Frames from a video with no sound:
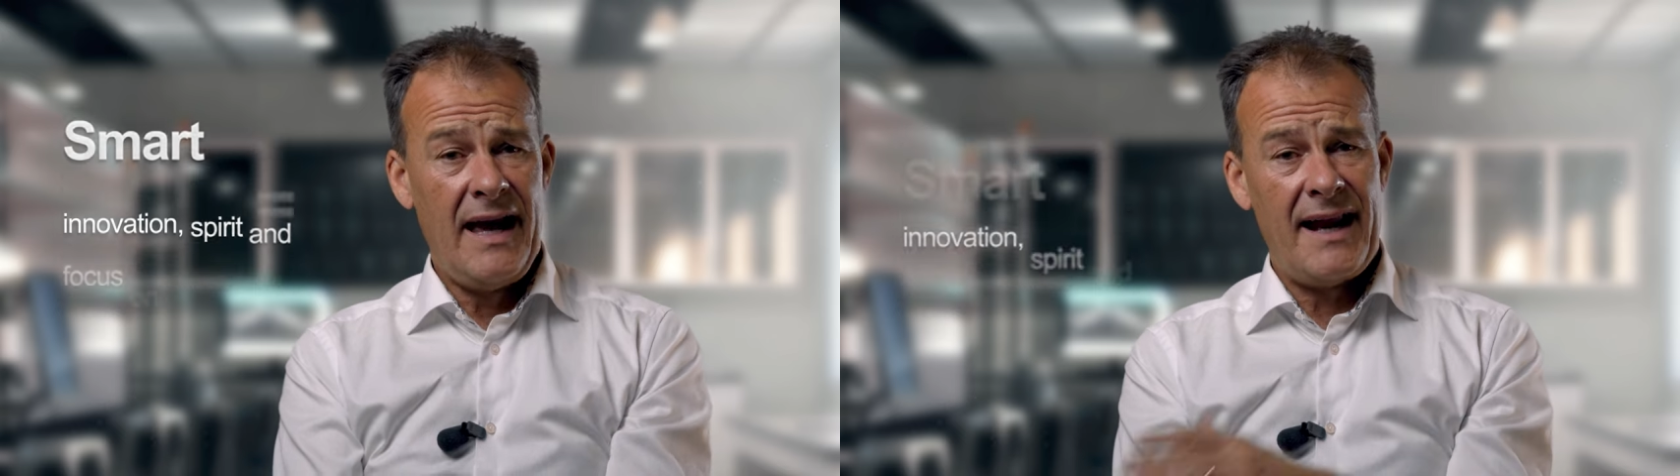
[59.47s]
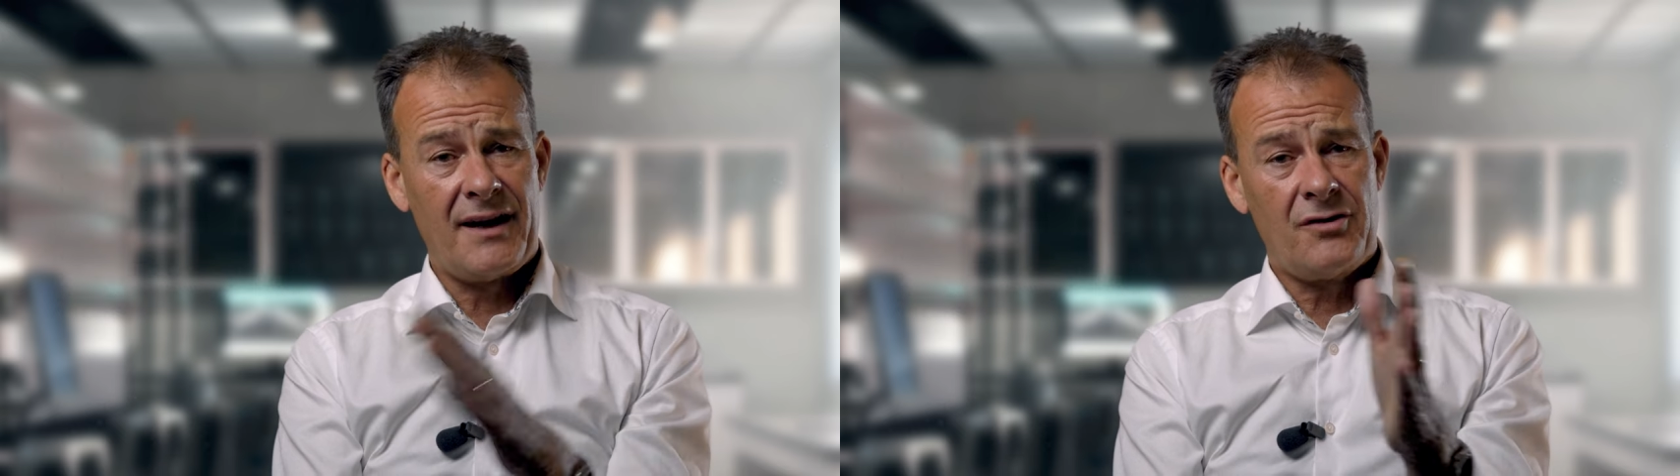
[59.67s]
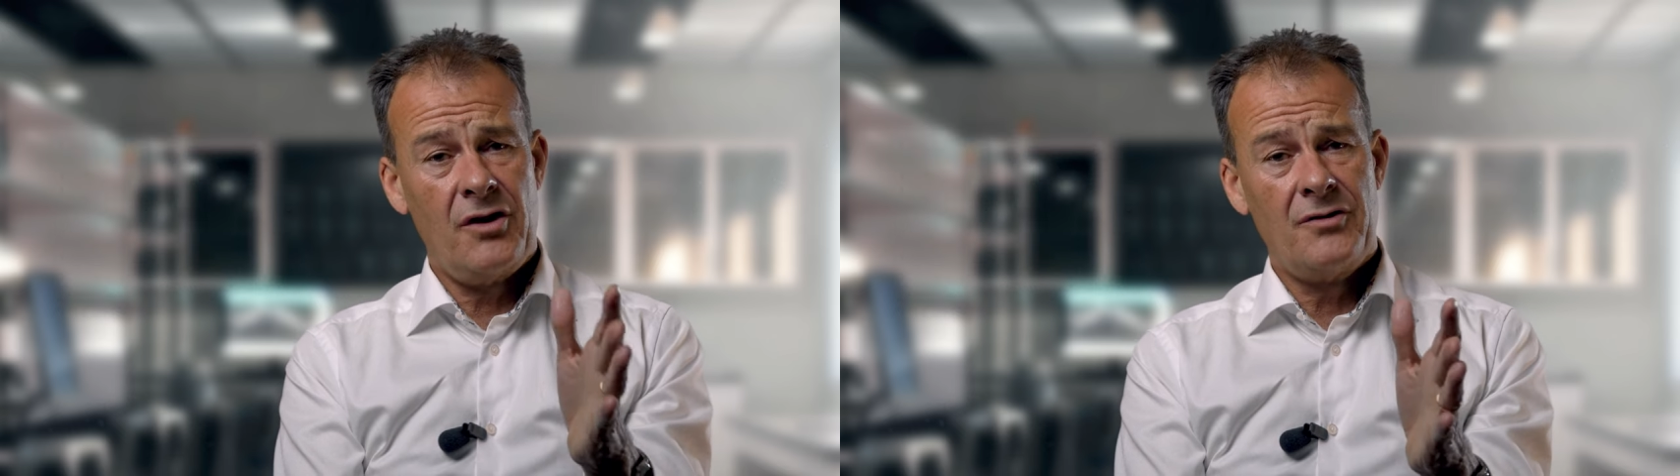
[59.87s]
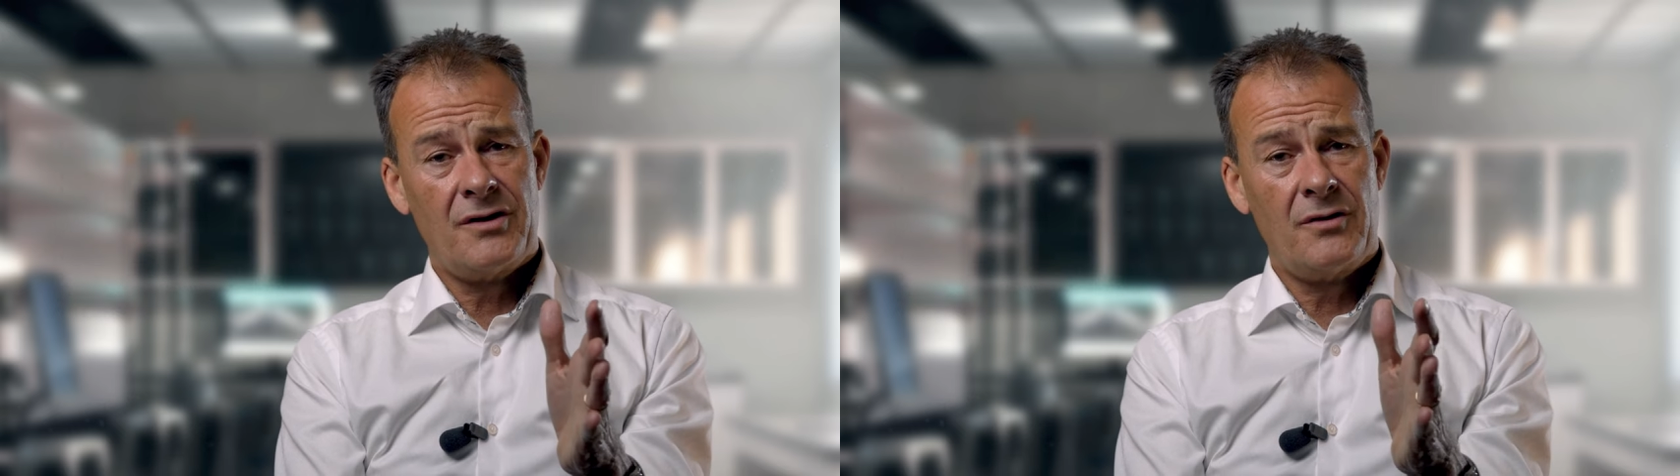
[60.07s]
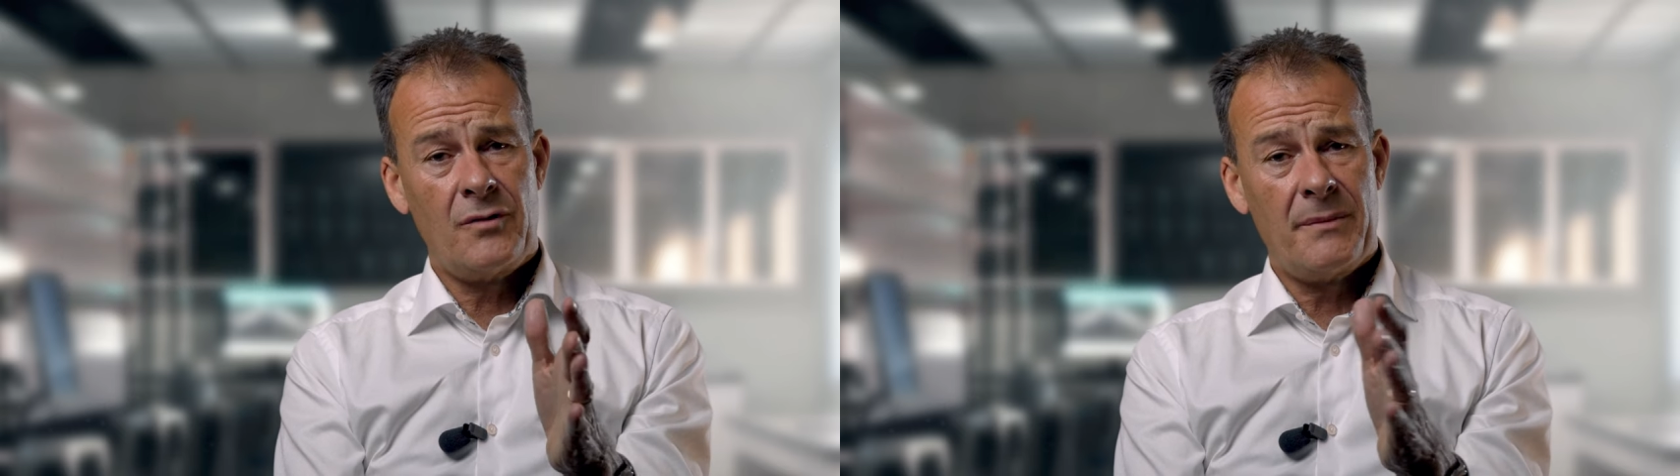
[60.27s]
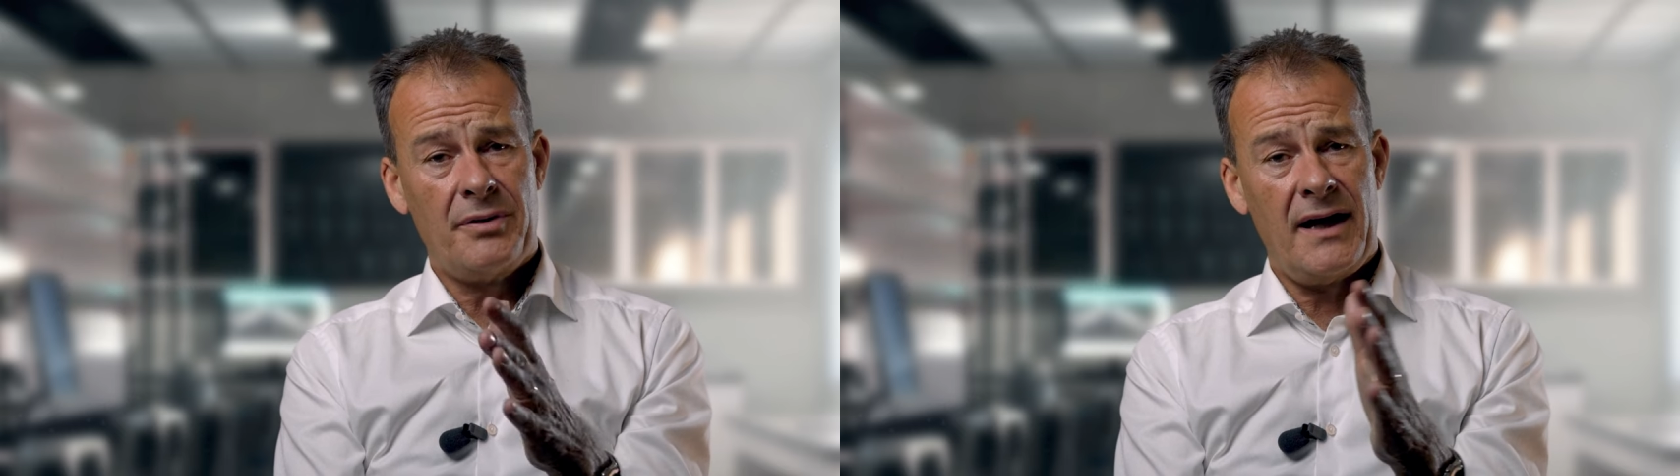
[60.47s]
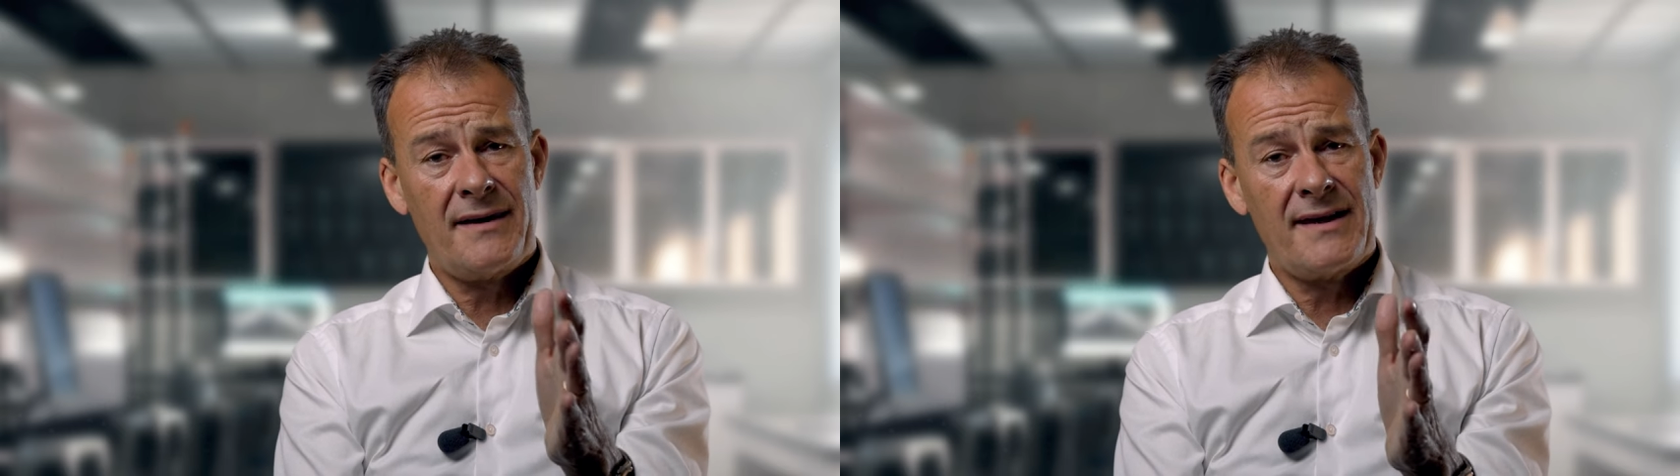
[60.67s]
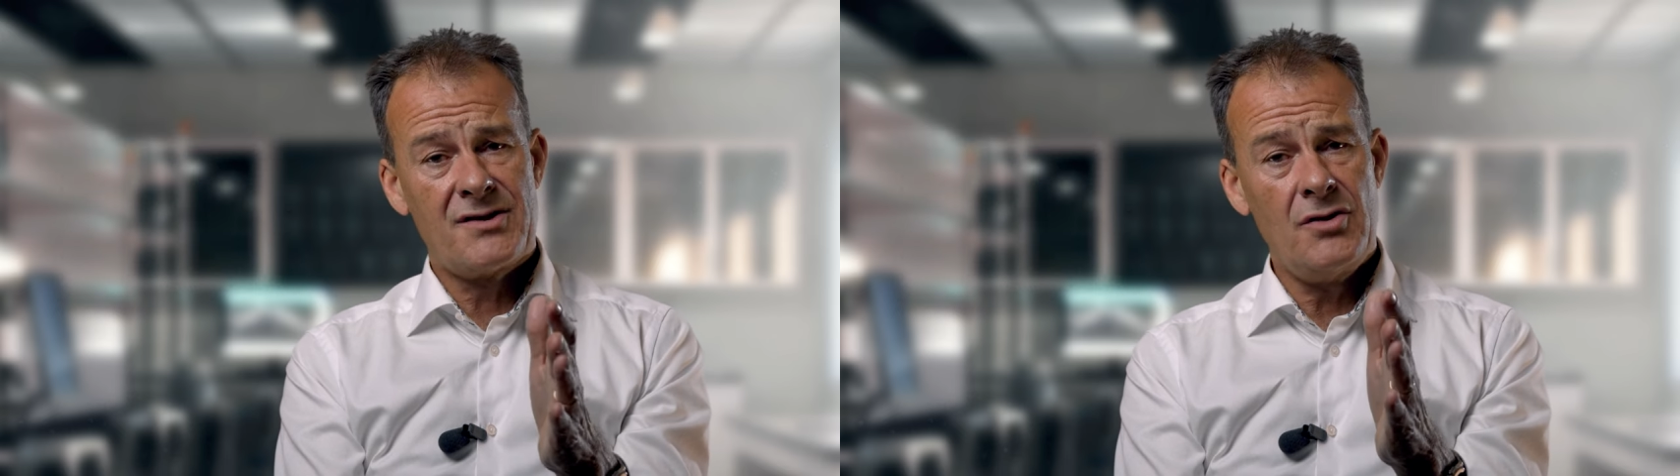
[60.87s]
And at Croda, we apply this